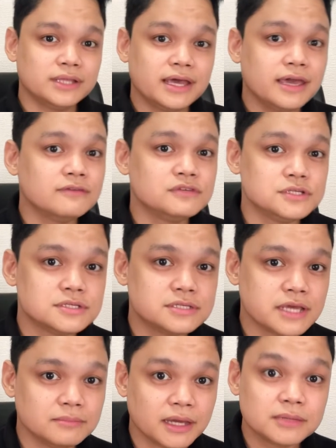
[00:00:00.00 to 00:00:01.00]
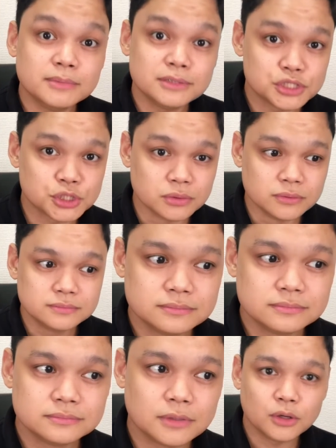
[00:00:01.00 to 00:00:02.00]
I have just said might be true.
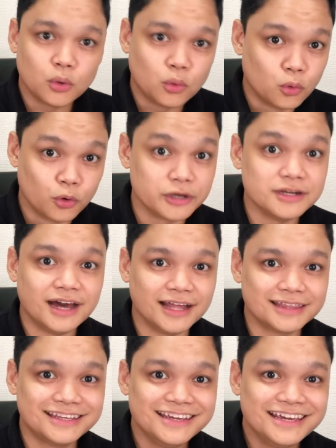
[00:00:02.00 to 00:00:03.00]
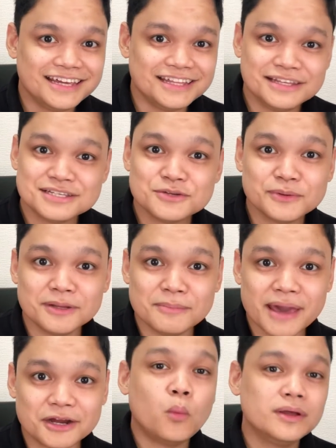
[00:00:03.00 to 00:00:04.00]
Or not. It doesn't really
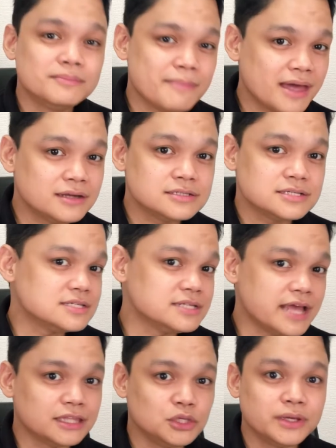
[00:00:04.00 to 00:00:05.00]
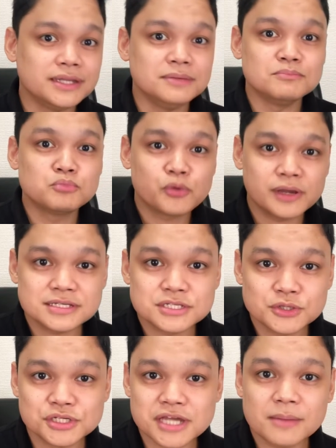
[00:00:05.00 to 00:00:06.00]
matter. What matters is that you can impress
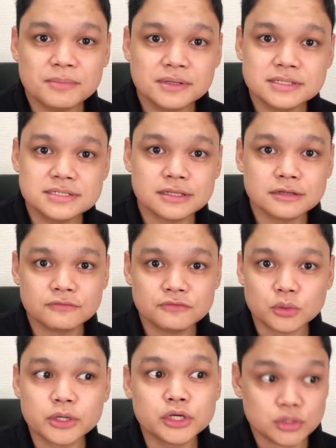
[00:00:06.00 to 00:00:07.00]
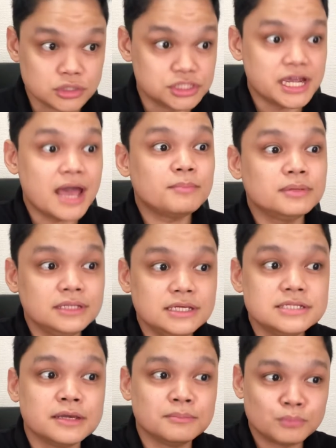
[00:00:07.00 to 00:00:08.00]
your Japanese interviewer, your
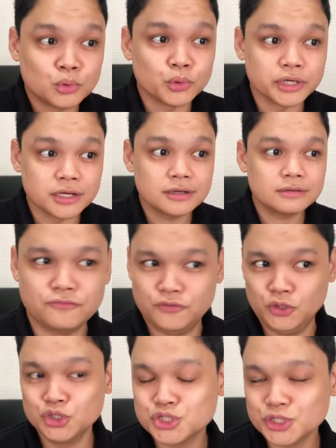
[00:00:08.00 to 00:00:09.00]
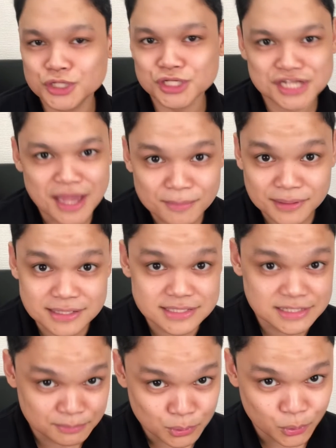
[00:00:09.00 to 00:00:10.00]
Japanese employer, future Japanese
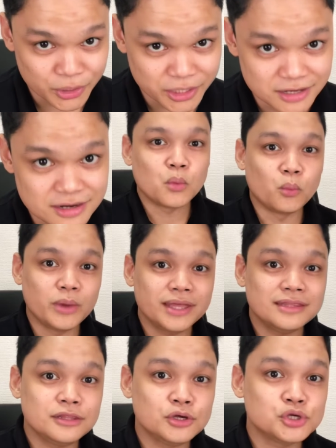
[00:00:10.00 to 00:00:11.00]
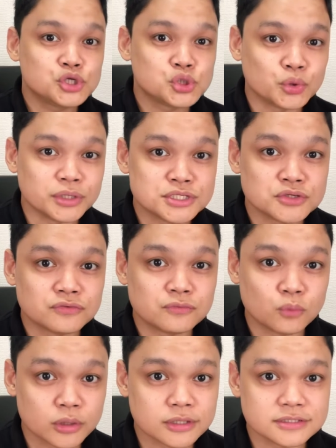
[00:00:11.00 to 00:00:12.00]
employer, with your choice of
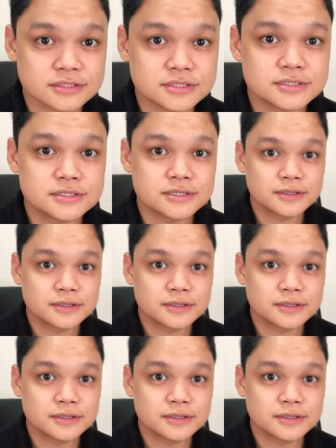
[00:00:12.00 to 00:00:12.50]
words.